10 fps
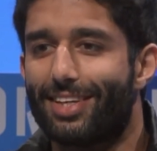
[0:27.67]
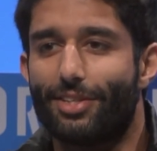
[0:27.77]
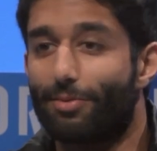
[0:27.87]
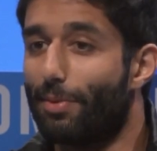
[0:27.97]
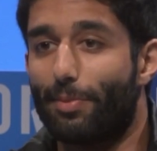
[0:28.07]
I
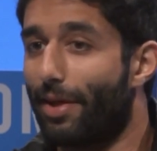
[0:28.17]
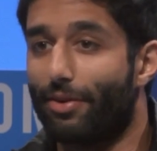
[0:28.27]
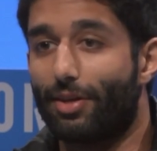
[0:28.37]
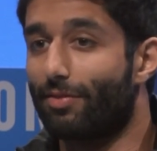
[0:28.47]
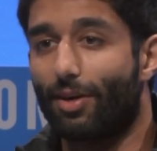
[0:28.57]
don't remember my
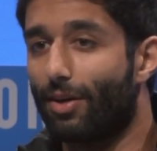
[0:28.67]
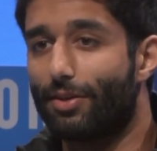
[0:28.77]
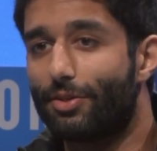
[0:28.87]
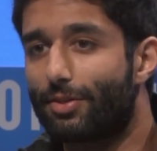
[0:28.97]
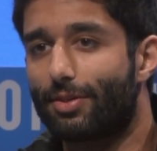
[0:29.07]
3rd year of
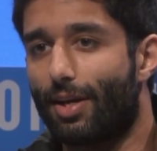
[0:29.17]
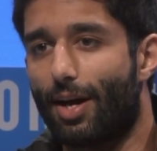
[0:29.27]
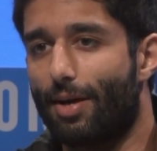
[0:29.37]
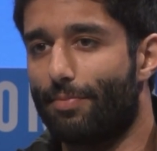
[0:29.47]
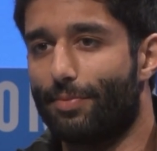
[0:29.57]
college.
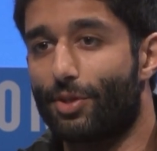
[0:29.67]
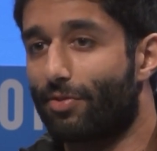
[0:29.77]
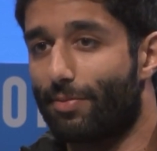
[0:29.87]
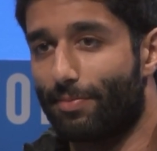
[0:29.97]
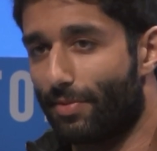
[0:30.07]

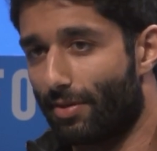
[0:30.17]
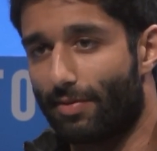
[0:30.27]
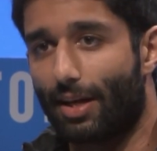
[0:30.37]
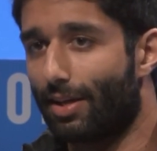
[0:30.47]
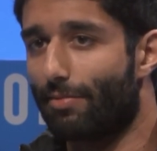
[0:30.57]
Just from
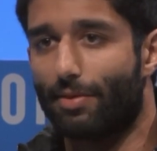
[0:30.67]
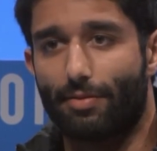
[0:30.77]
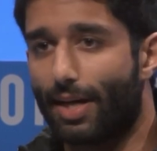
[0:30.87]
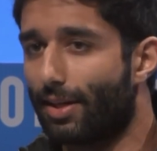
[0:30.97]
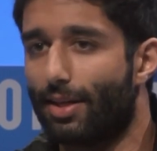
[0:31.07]
the Valium,
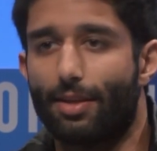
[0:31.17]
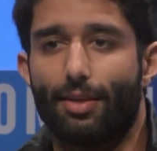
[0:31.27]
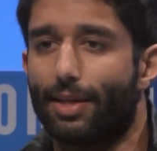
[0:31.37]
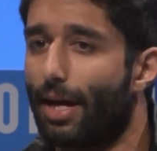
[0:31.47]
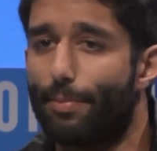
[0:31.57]
the
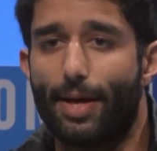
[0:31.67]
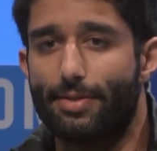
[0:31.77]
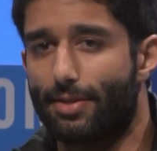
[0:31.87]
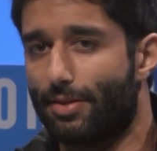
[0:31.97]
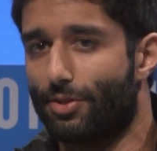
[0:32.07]
Vicodin, the
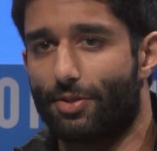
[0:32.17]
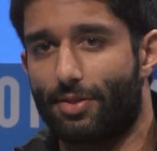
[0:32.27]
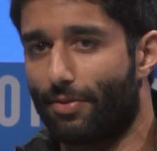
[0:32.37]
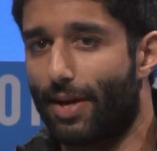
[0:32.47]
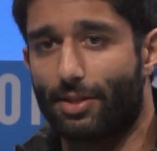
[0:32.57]
gabapentin,
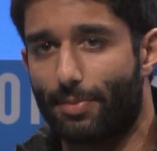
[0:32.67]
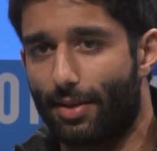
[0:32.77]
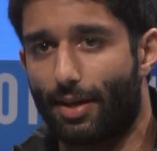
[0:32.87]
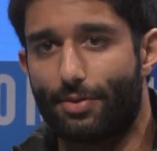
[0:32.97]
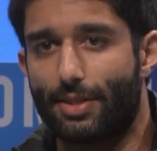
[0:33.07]
just the regimen
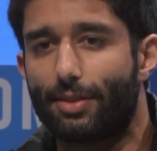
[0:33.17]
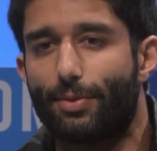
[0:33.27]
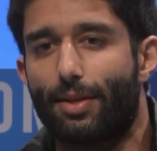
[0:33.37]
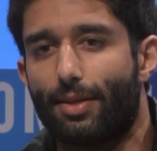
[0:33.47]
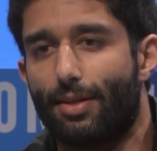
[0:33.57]
that I was dealing with.